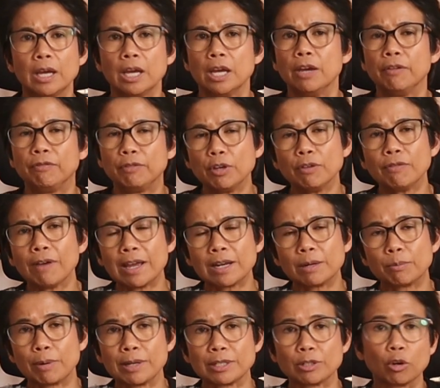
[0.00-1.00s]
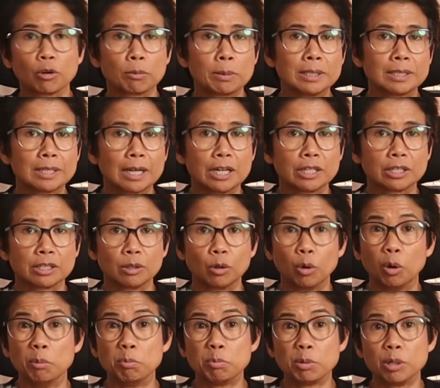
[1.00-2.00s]
If you've had a breast augmentation
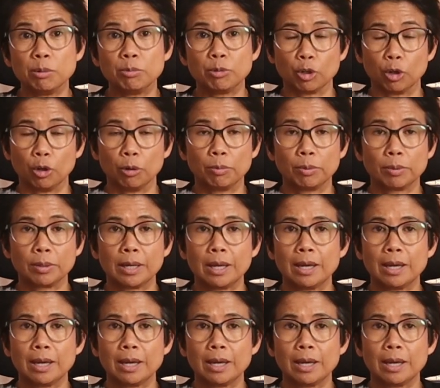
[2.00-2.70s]
or a boob job,